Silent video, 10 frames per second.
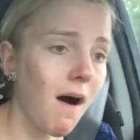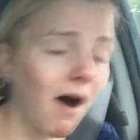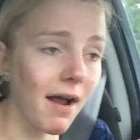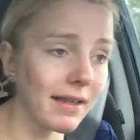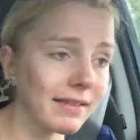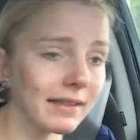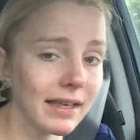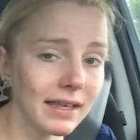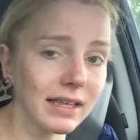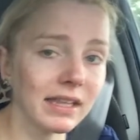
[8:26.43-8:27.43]

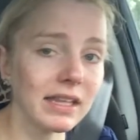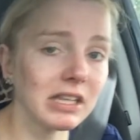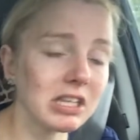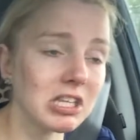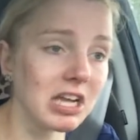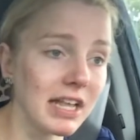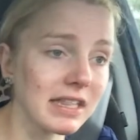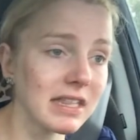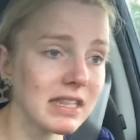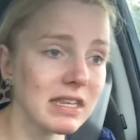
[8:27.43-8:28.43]
honestly just
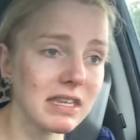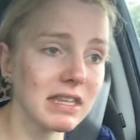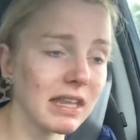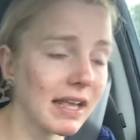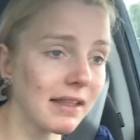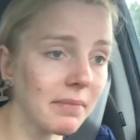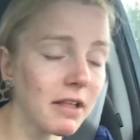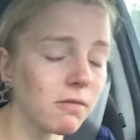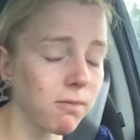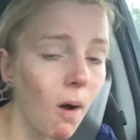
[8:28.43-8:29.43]
like
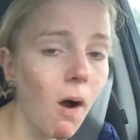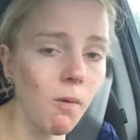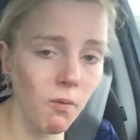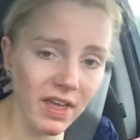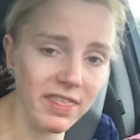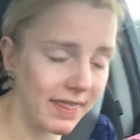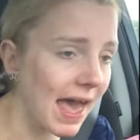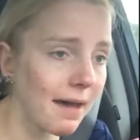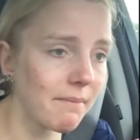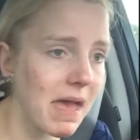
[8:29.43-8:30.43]
something's wrong with
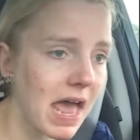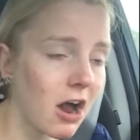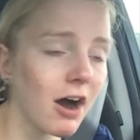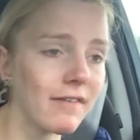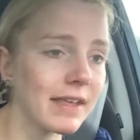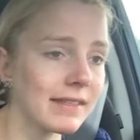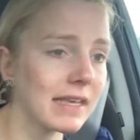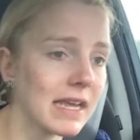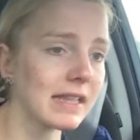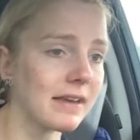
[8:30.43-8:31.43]
them and
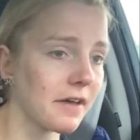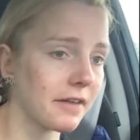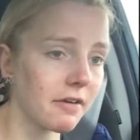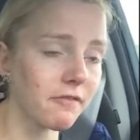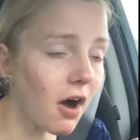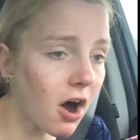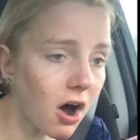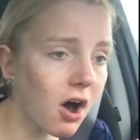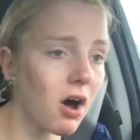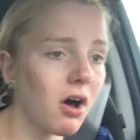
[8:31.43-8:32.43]
obviously it's not their
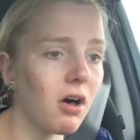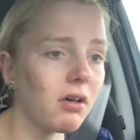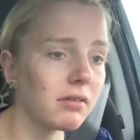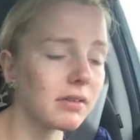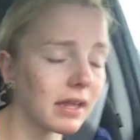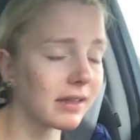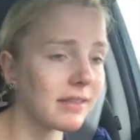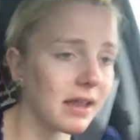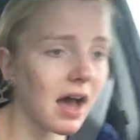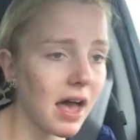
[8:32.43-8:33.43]
fault it's
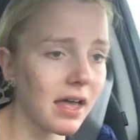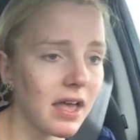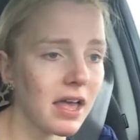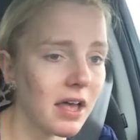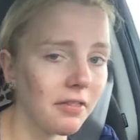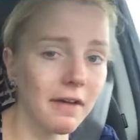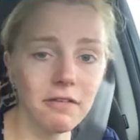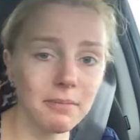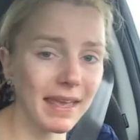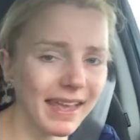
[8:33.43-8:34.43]
not like
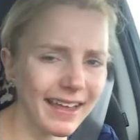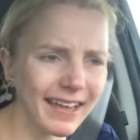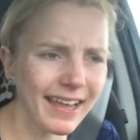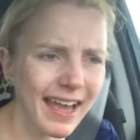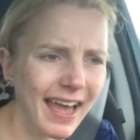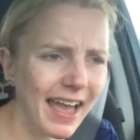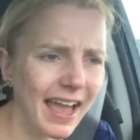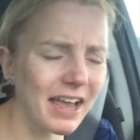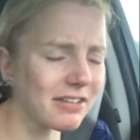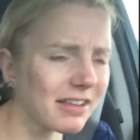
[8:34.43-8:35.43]
for me
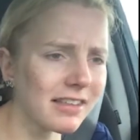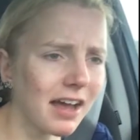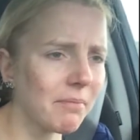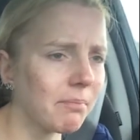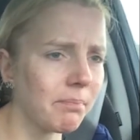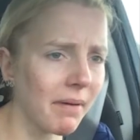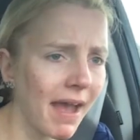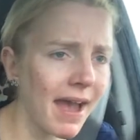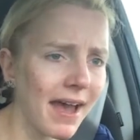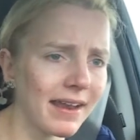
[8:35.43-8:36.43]
it's just a
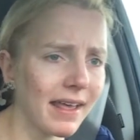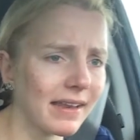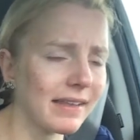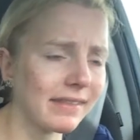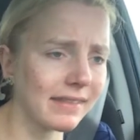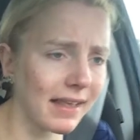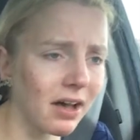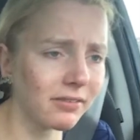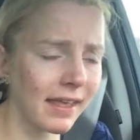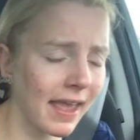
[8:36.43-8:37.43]
bad
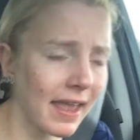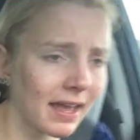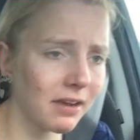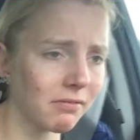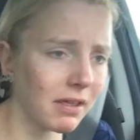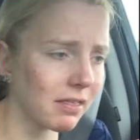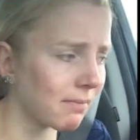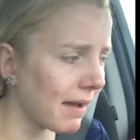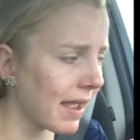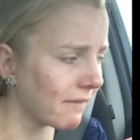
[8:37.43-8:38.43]
dealt hand with
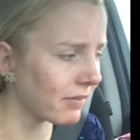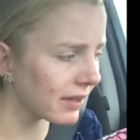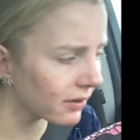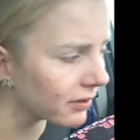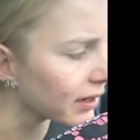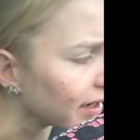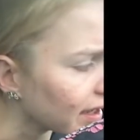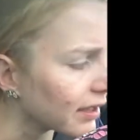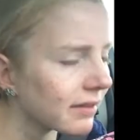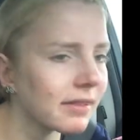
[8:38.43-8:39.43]
my
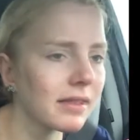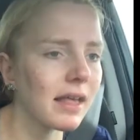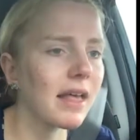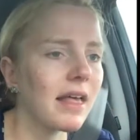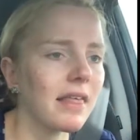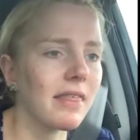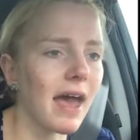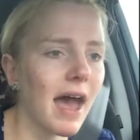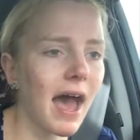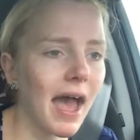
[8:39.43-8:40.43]
infertilityness
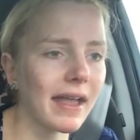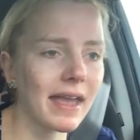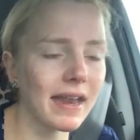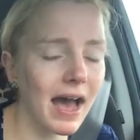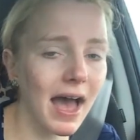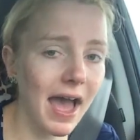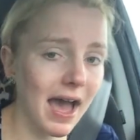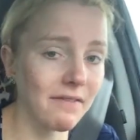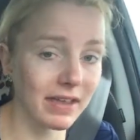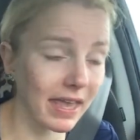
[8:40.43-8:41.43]
that I cannot
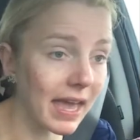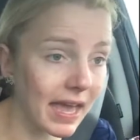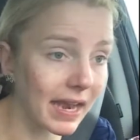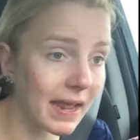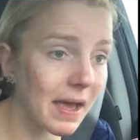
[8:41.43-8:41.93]
have a kid.